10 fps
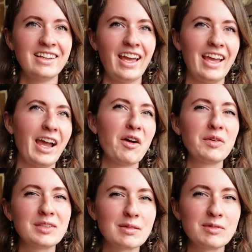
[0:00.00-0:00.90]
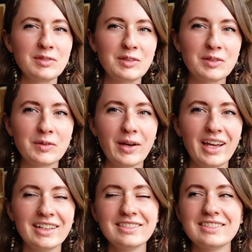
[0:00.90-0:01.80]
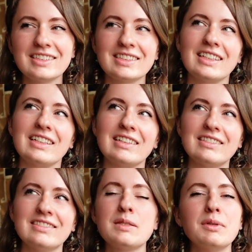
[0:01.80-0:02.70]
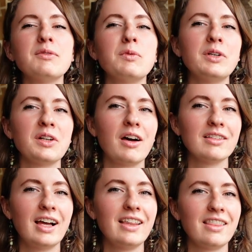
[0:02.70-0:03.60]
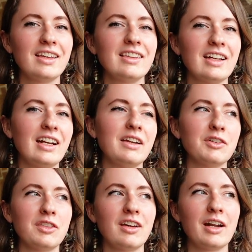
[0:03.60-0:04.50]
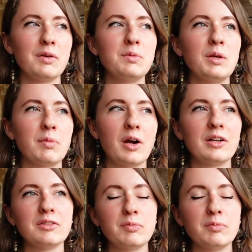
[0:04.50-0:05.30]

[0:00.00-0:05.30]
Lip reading: hang out with some of you in a way. It's a bit of a weird online thing that I never thought I would be a part of,